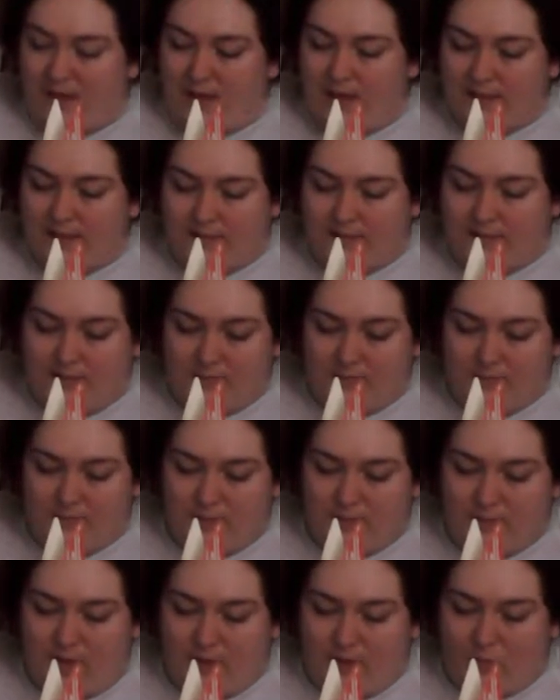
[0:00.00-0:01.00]
It seems
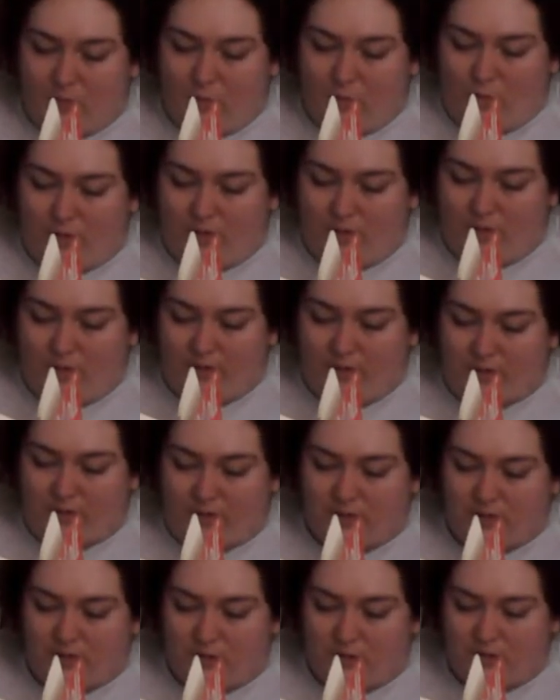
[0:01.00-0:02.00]
that one of his
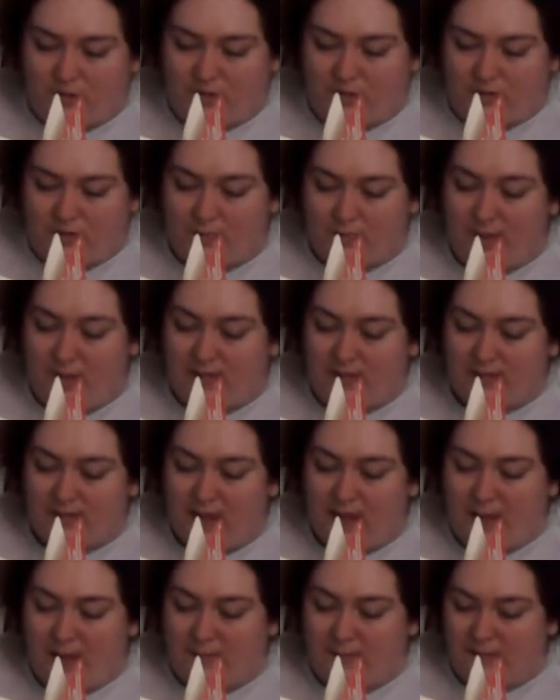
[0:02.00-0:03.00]
associates, Max
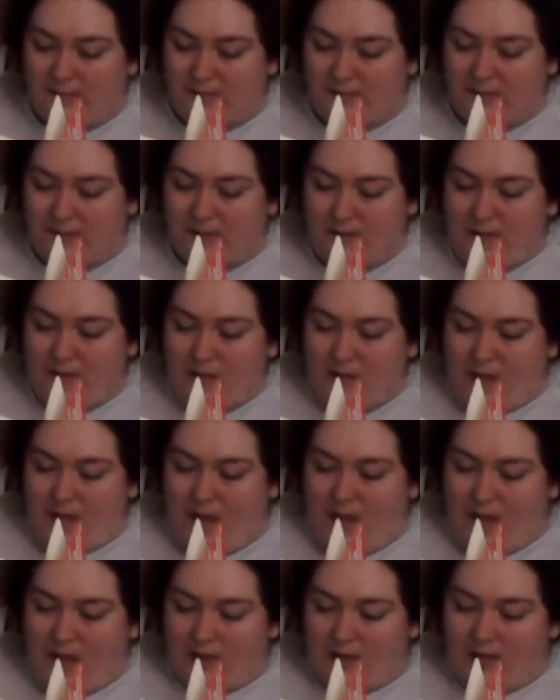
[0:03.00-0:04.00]
Amann,
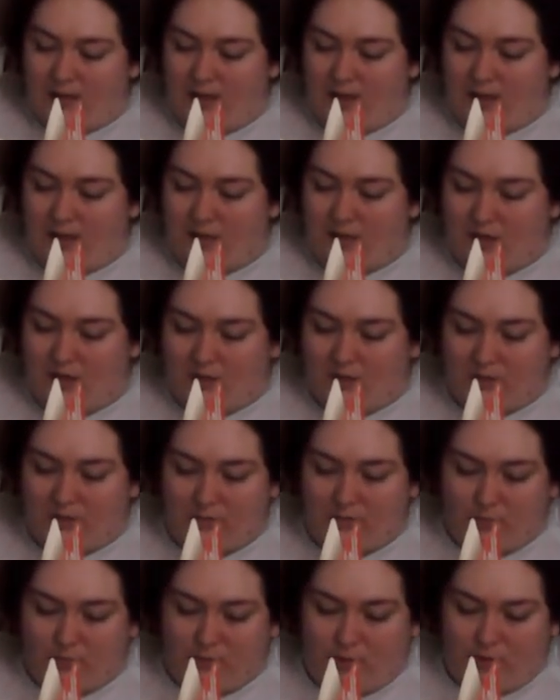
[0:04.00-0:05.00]
had the idea of
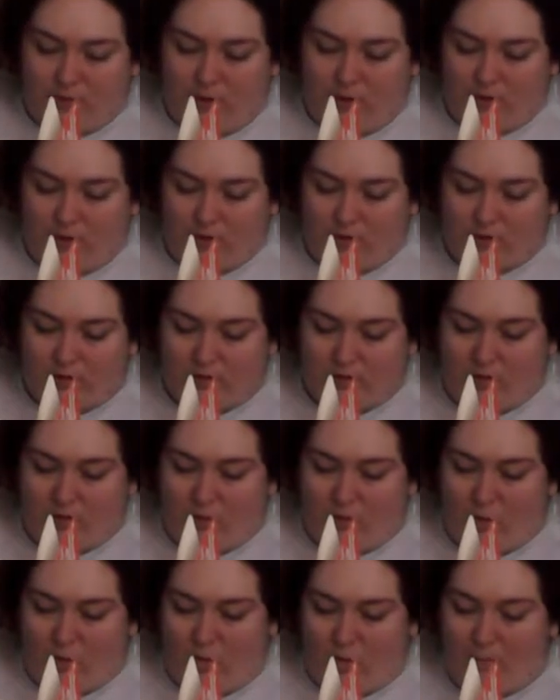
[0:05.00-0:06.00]
simply calling the
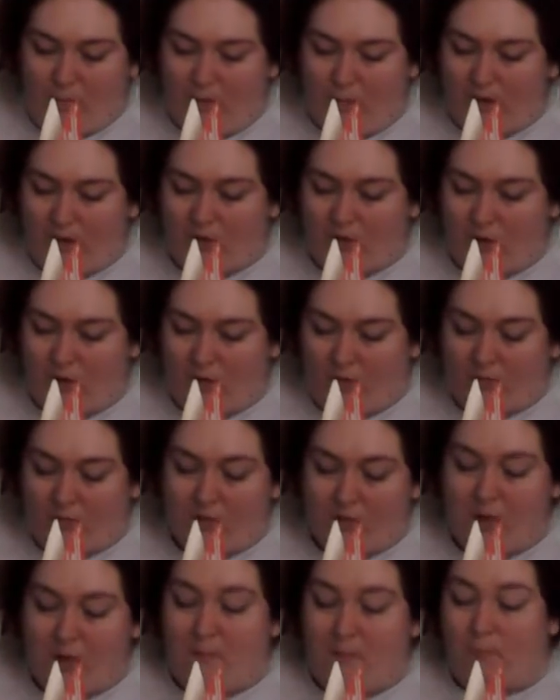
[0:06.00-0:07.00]
whole Mein Kampf
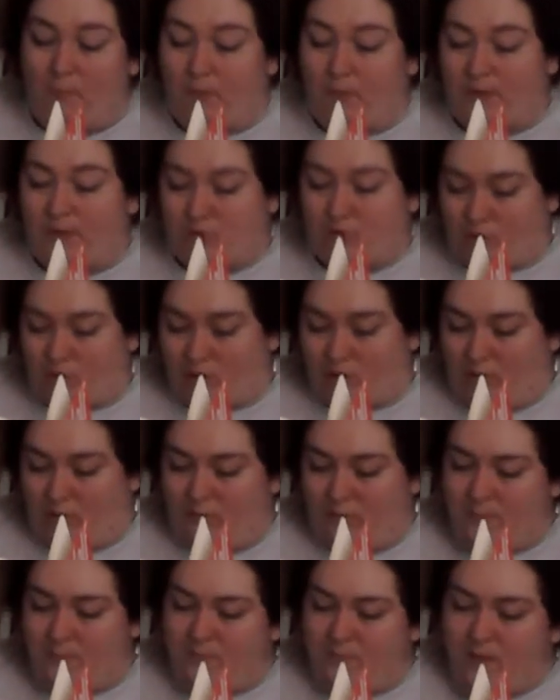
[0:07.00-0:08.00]
My
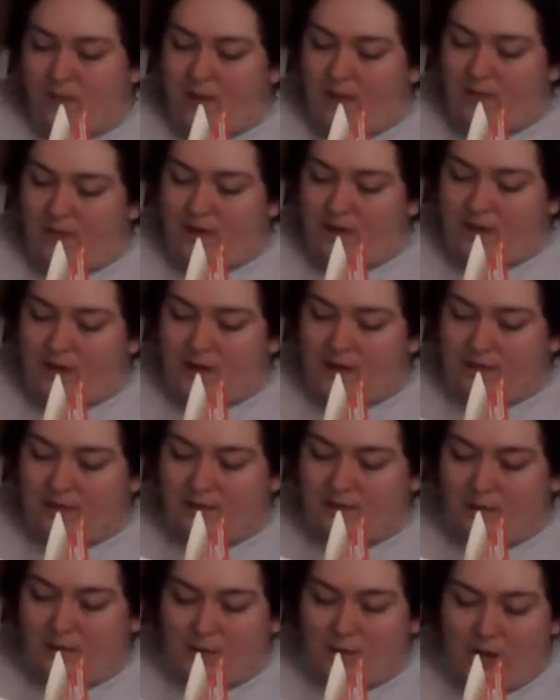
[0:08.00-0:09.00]
Struggle. The
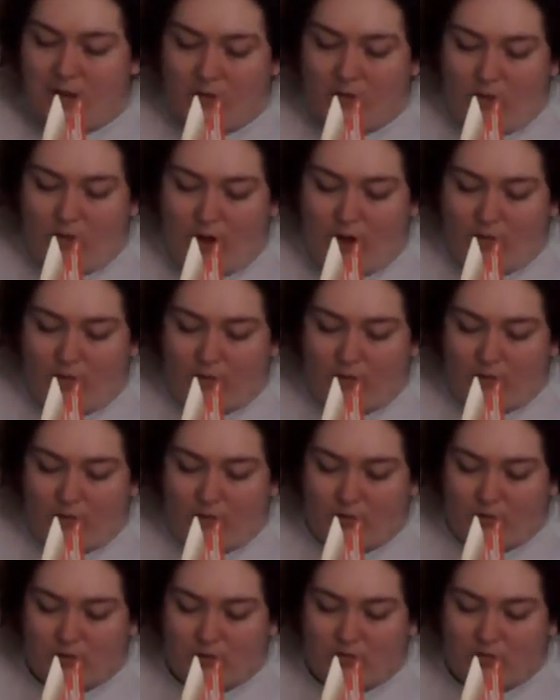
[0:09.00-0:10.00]
subtitle of the
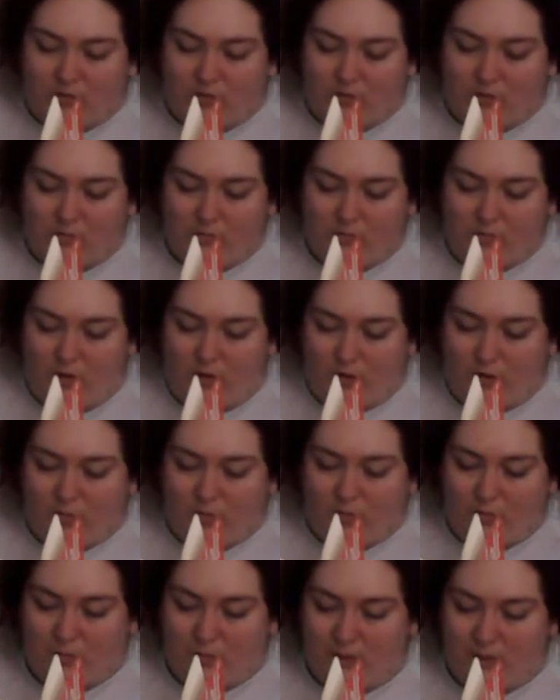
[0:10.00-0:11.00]
first
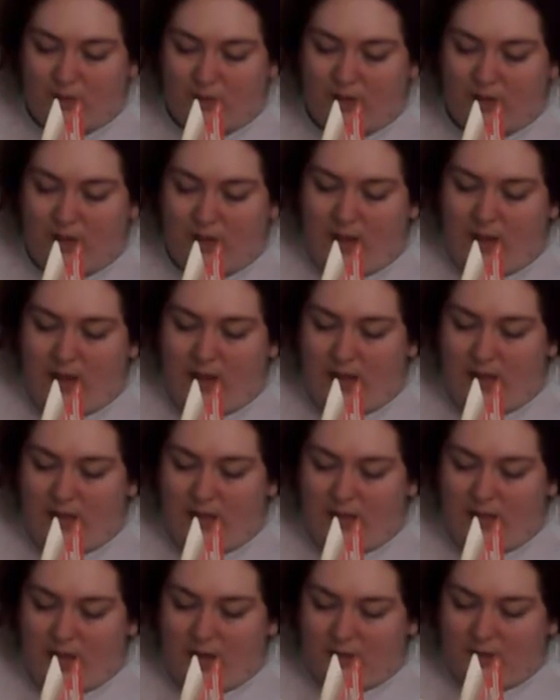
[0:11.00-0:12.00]
volume remained
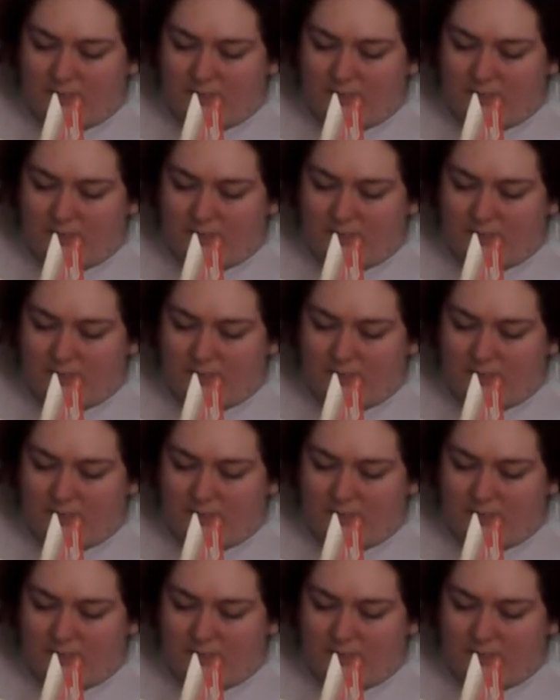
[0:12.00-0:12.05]
Ein